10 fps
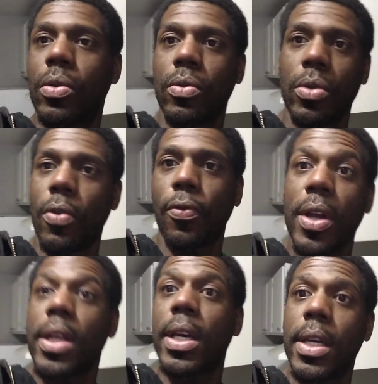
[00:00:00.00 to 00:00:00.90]
no
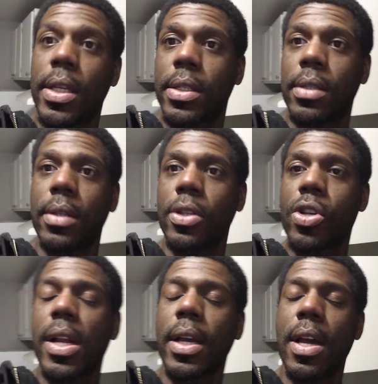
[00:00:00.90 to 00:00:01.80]
friend of his and
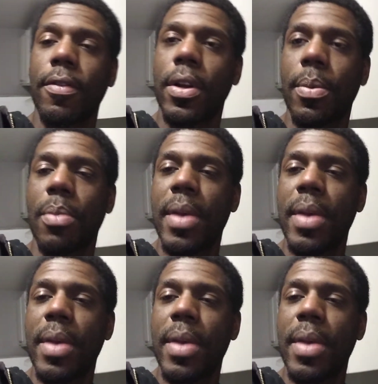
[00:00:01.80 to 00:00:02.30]
try to cover it up in